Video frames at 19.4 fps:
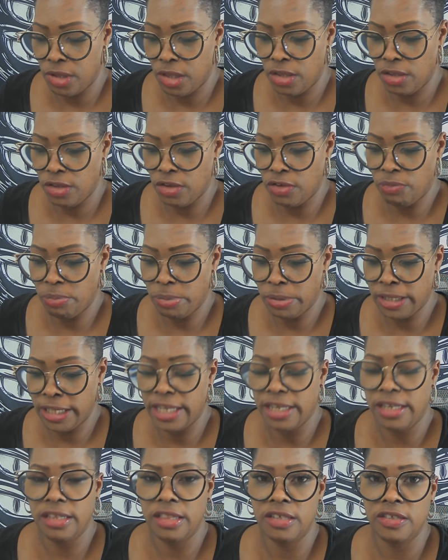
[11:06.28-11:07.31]
You've
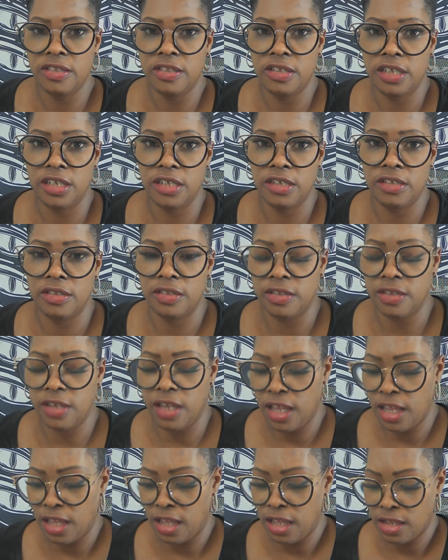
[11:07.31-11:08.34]
planted the seeds,
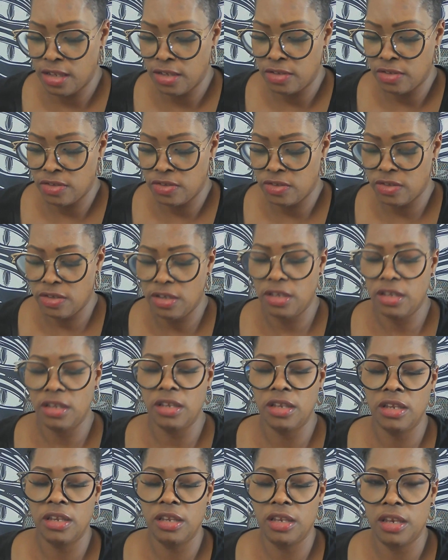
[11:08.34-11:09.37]
and
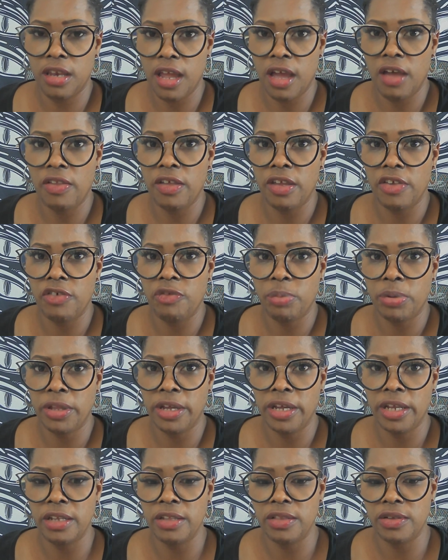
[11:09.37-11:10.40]
now that you've
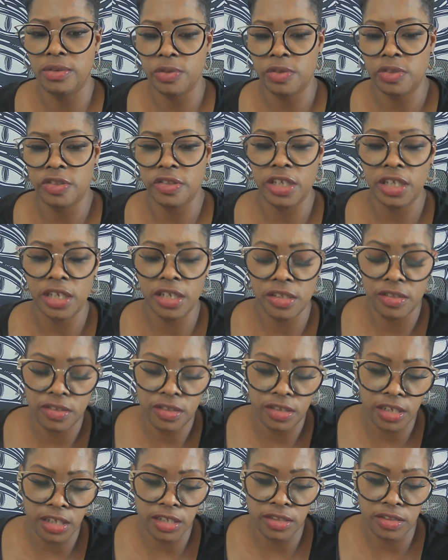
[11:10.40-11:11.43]
planted those seeds,
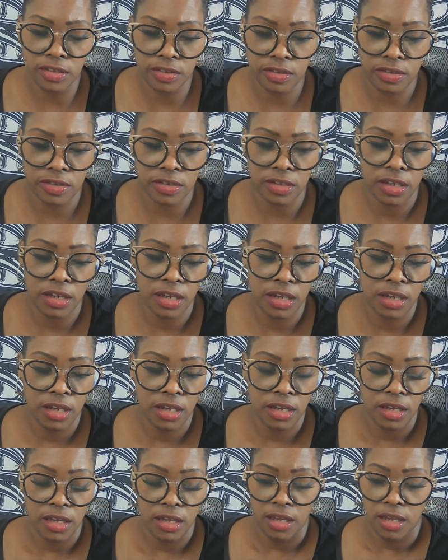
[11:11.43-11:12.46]
it's
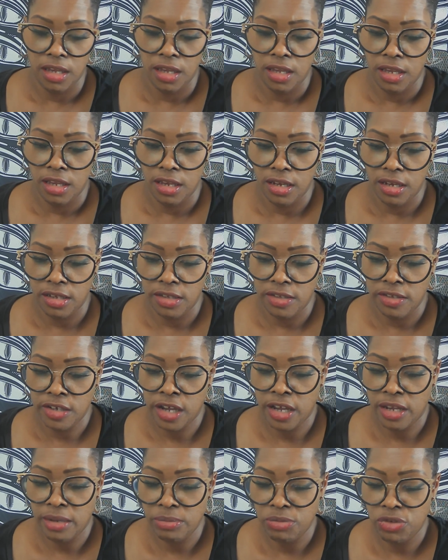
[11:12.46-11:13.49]

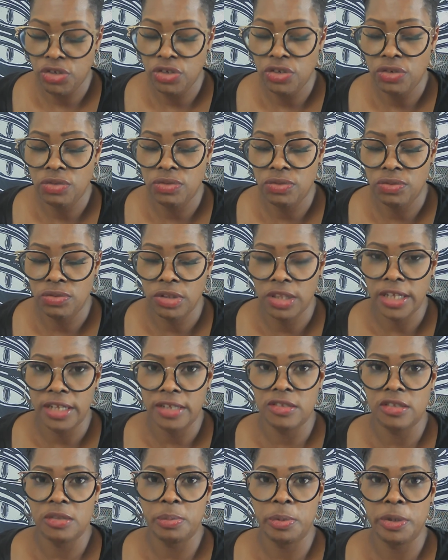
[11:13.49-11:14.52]
time to let
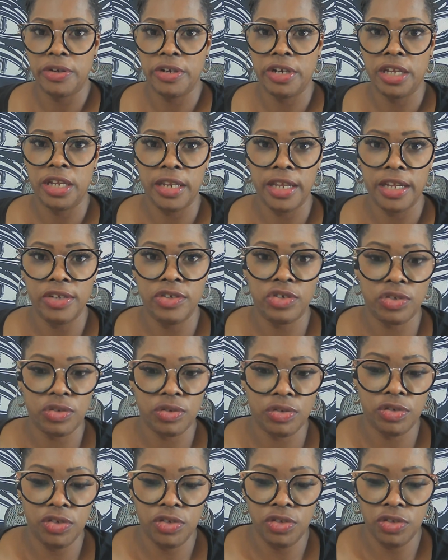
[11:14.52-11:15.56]
spirit and nature
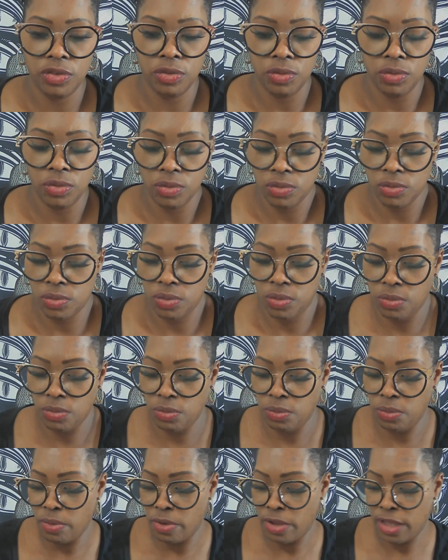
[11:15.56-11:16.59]
do
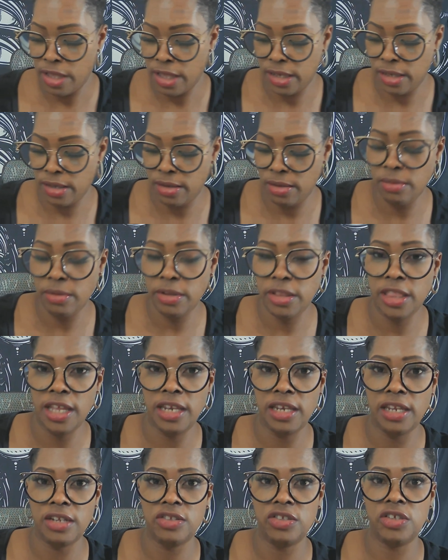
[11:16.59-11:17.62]
what what they
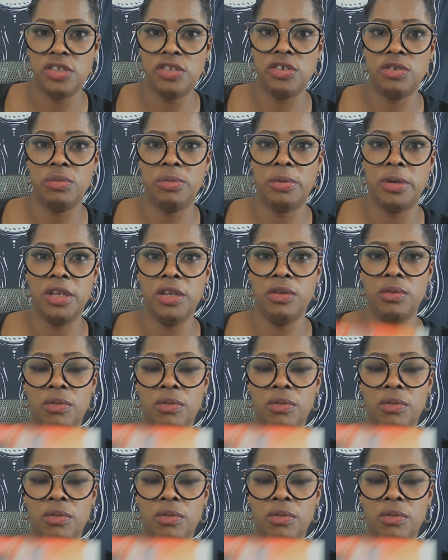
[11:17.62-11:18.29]
need to do, but you